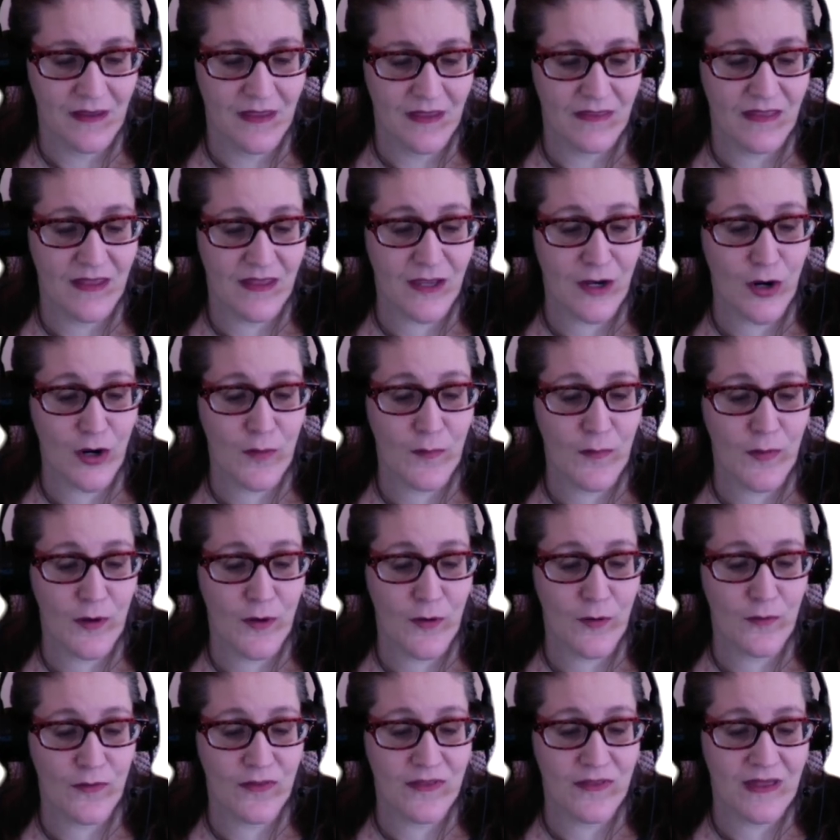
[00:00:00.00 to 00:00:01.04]
They are
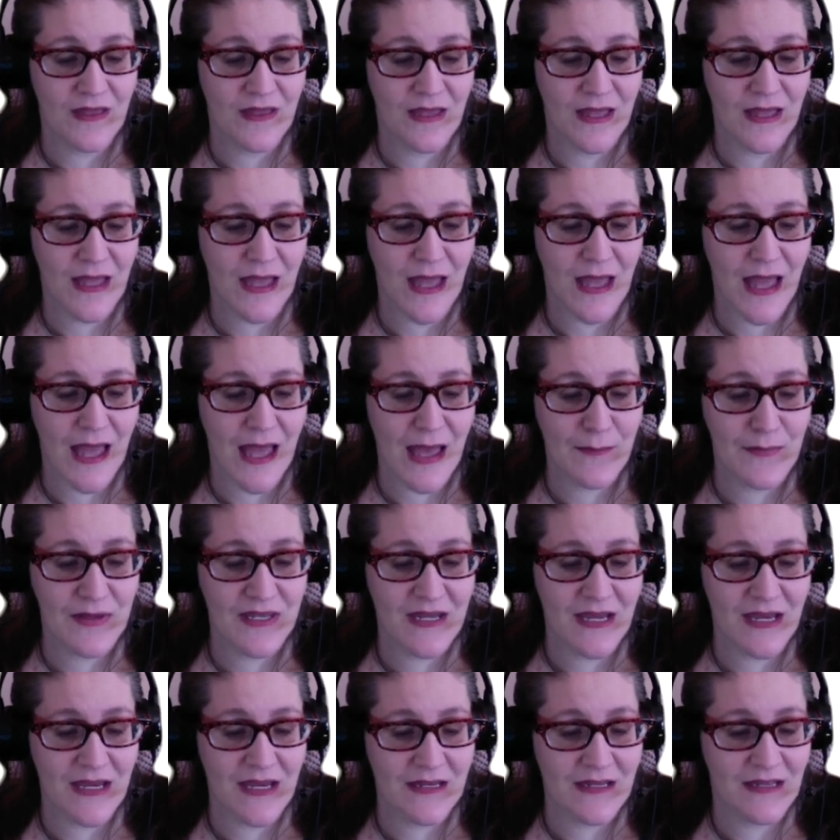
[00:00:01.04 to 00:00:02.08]
both
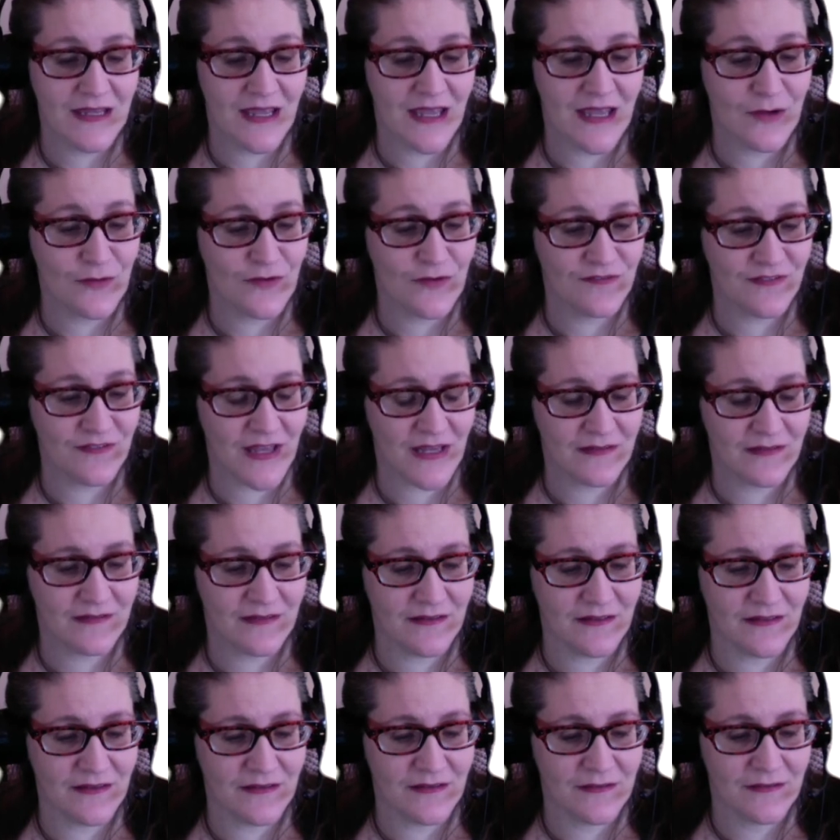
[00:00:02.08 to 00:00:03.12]
emanating and
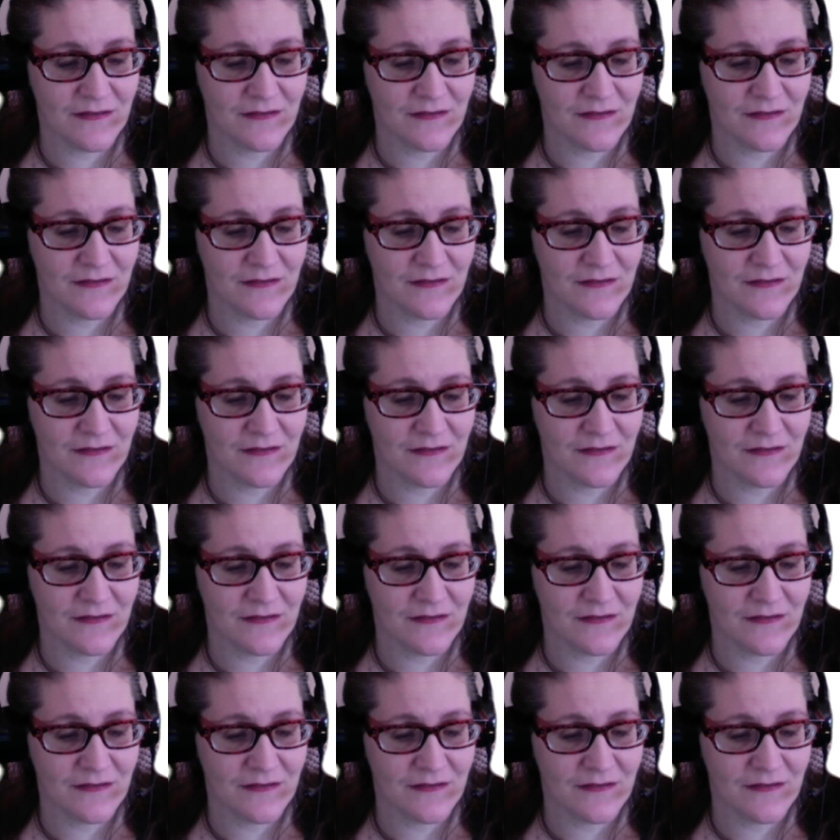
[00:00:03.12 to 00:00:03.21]
reflecting.